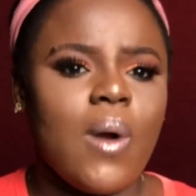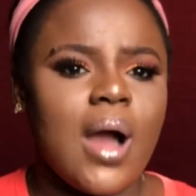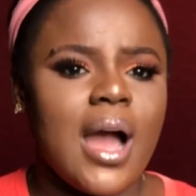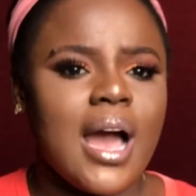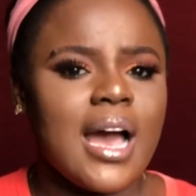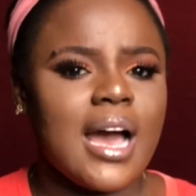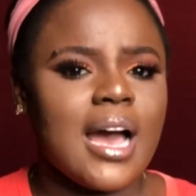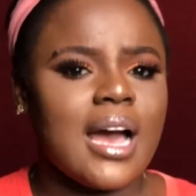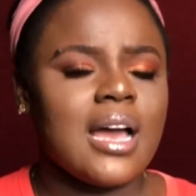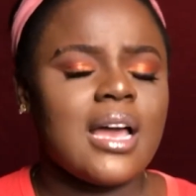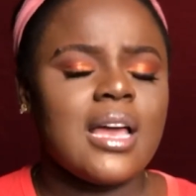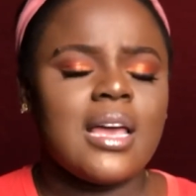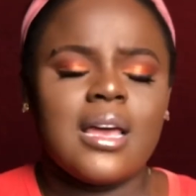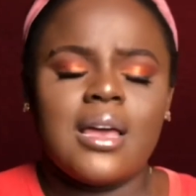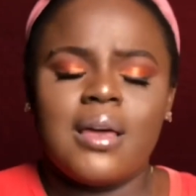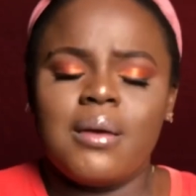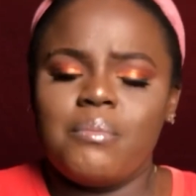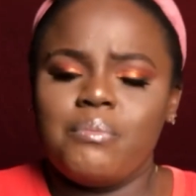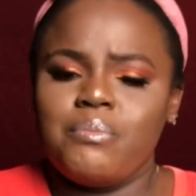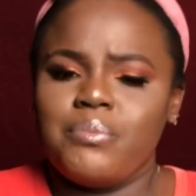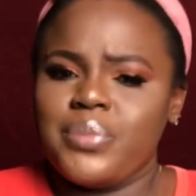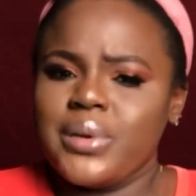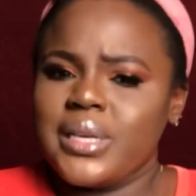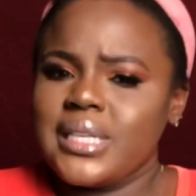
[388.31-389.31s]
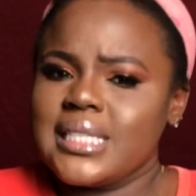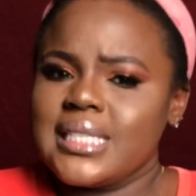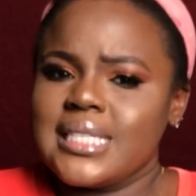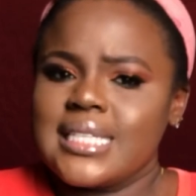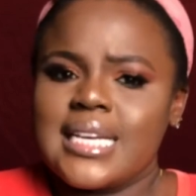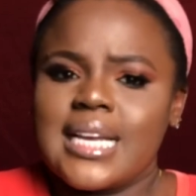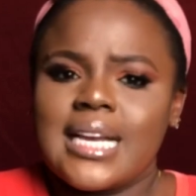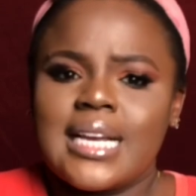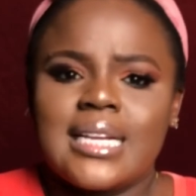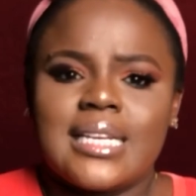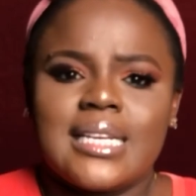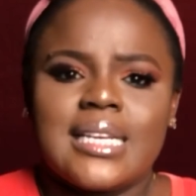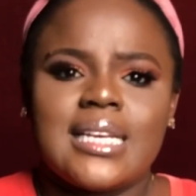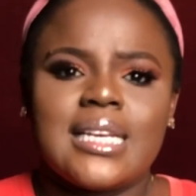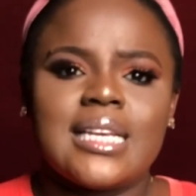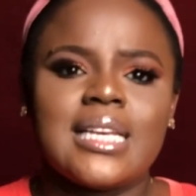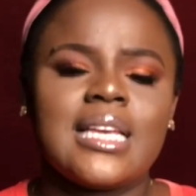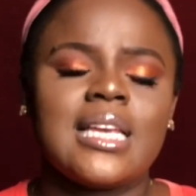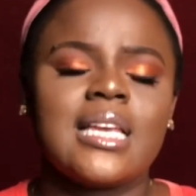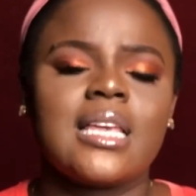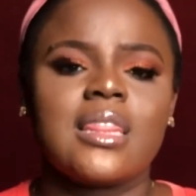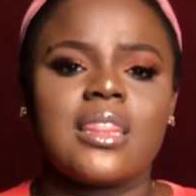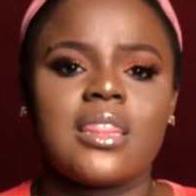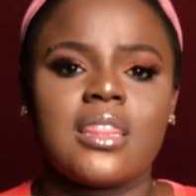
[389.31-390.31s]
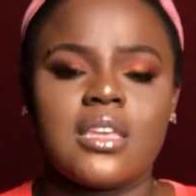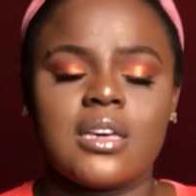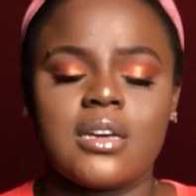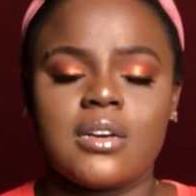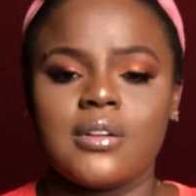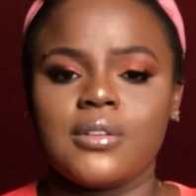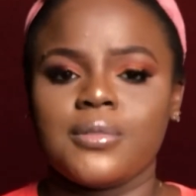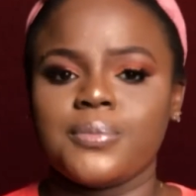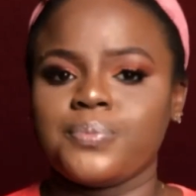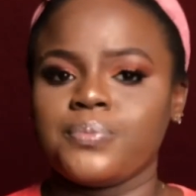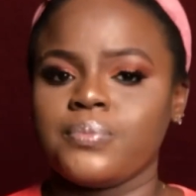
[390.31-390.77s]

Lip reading: are basically the